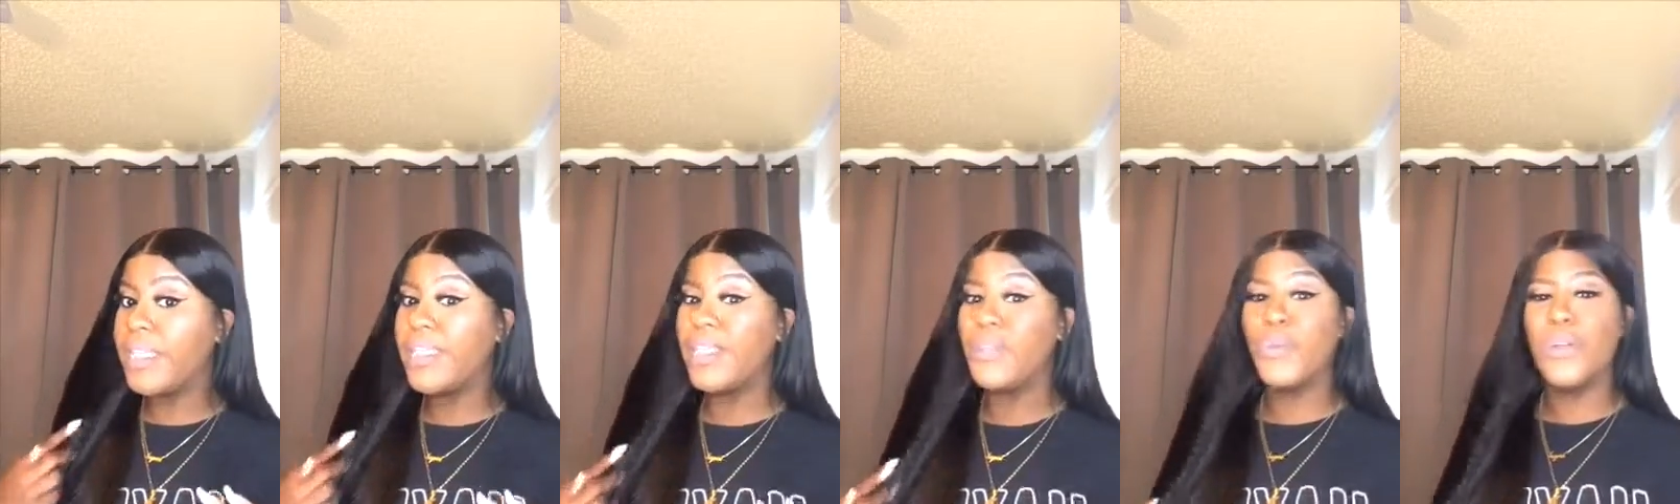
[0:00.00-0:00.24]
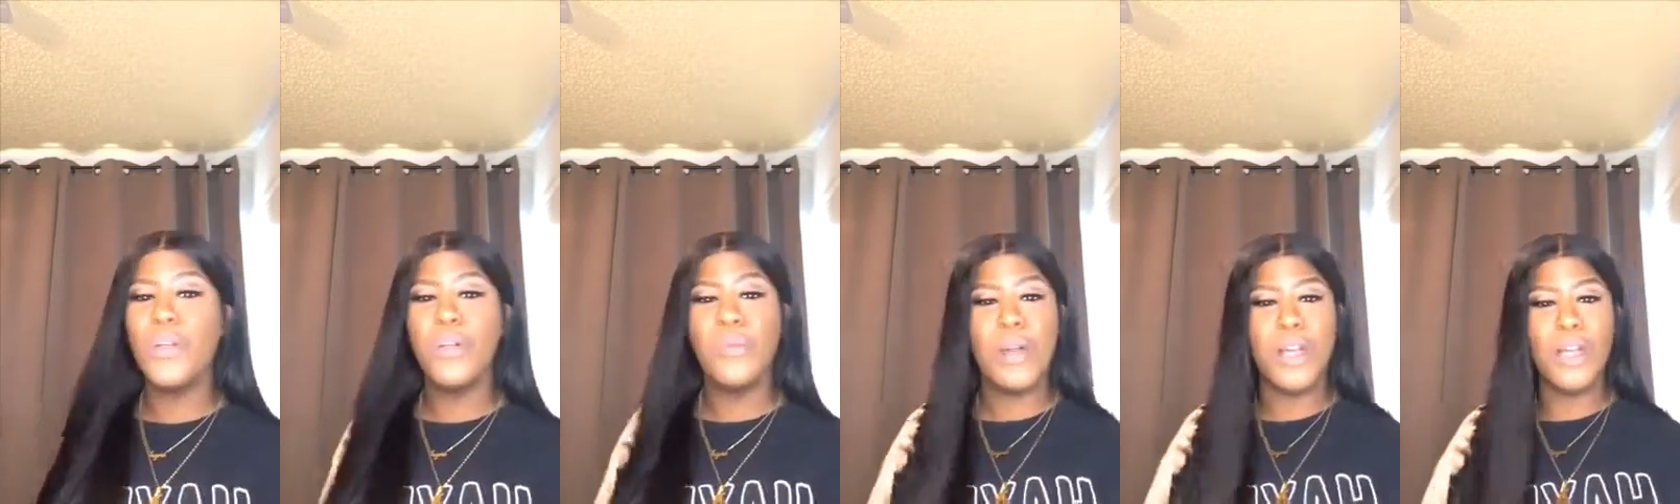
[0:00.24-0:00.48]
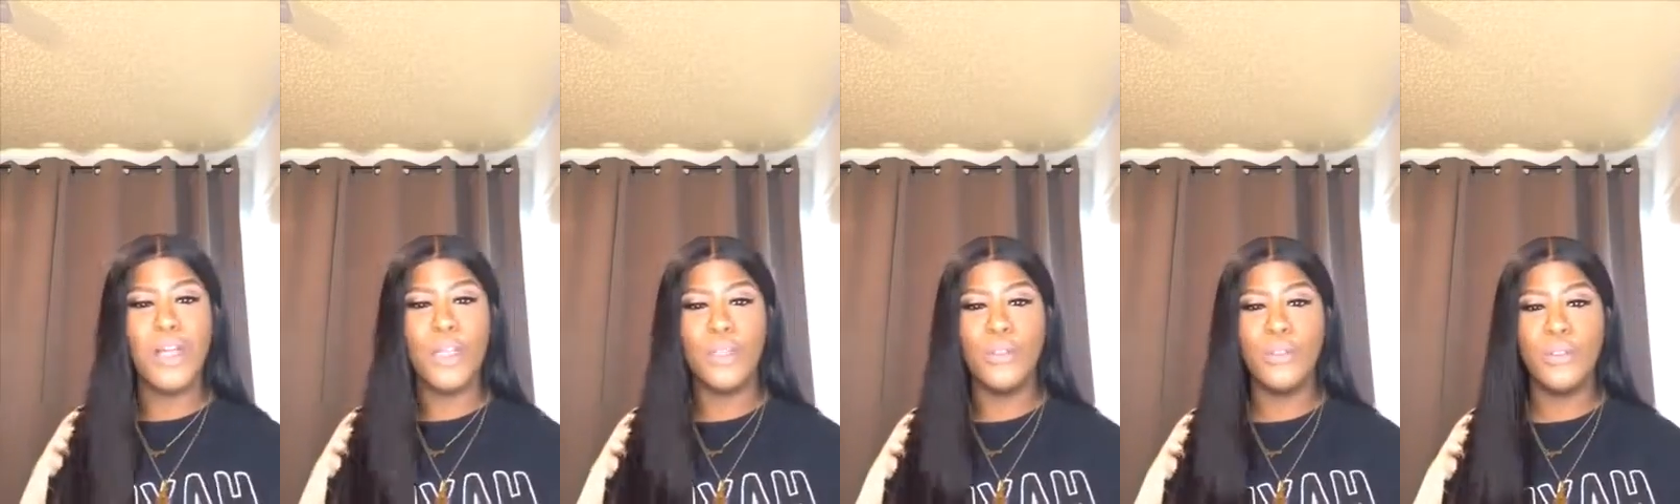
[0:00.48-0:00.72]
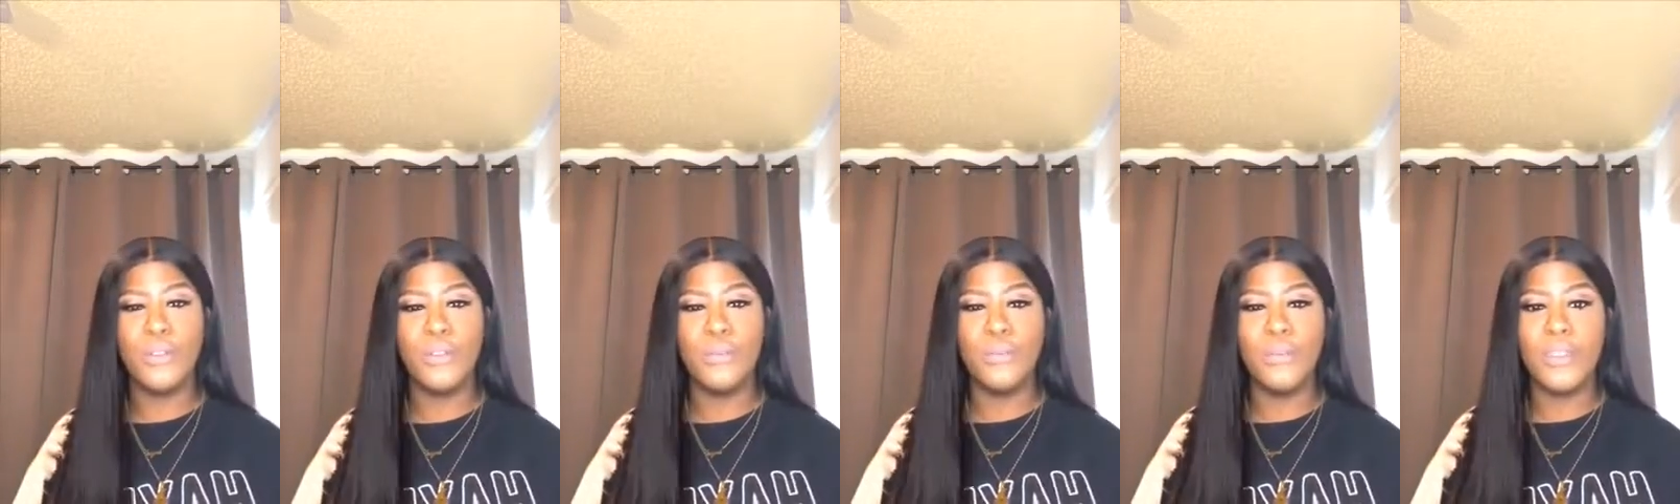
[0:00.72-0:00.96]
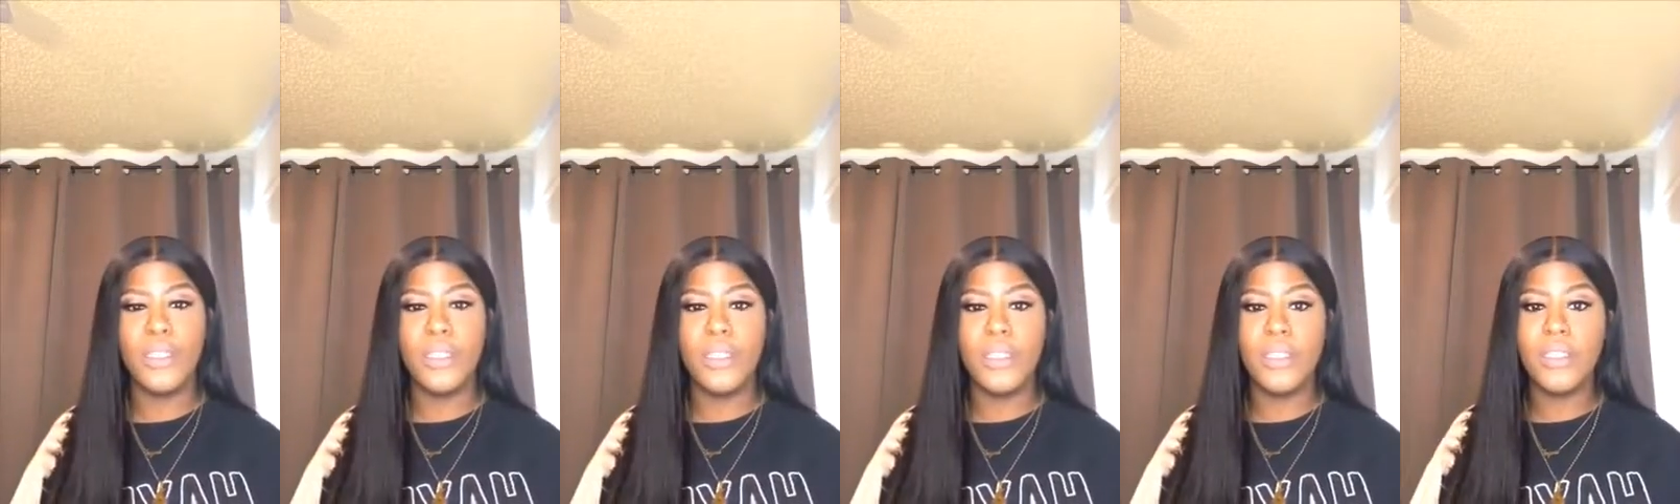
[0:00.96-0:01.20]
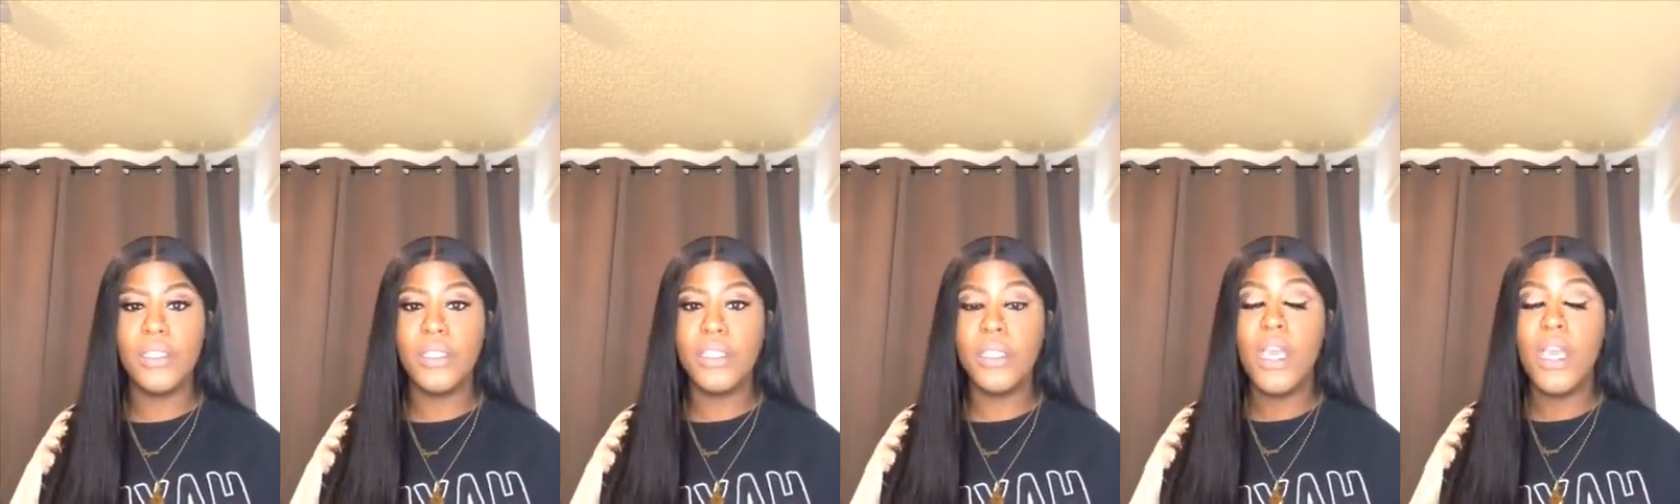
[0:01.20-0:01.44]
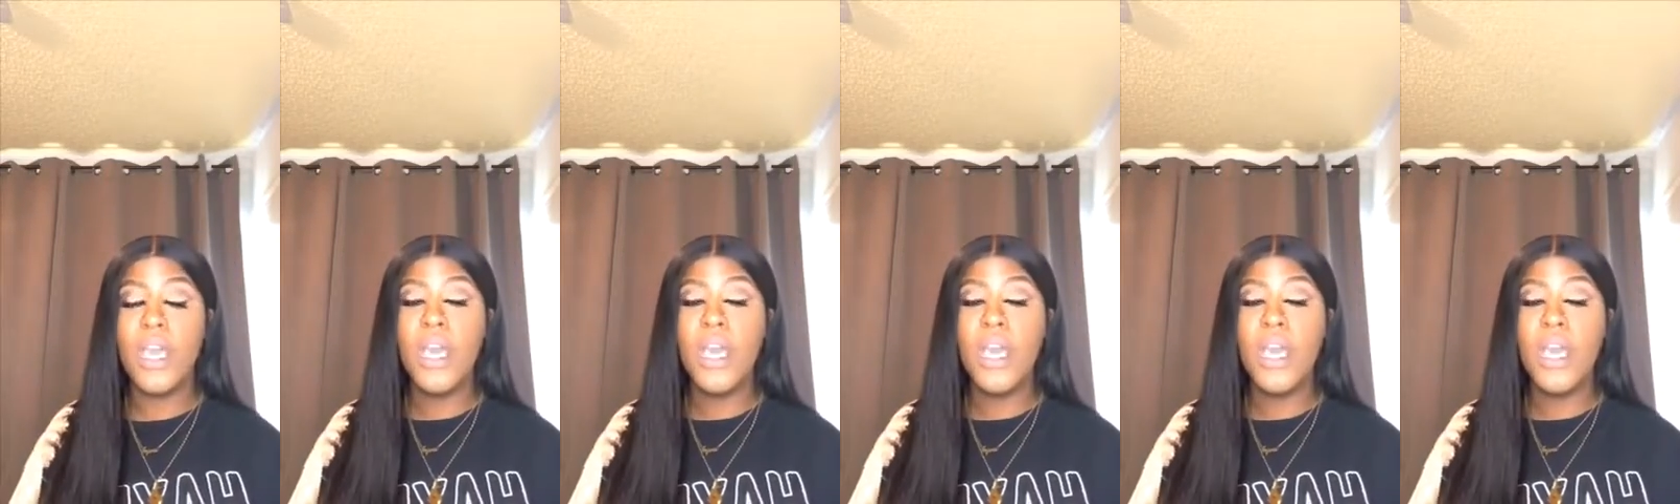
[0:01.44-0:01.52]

is one of my go-to looks.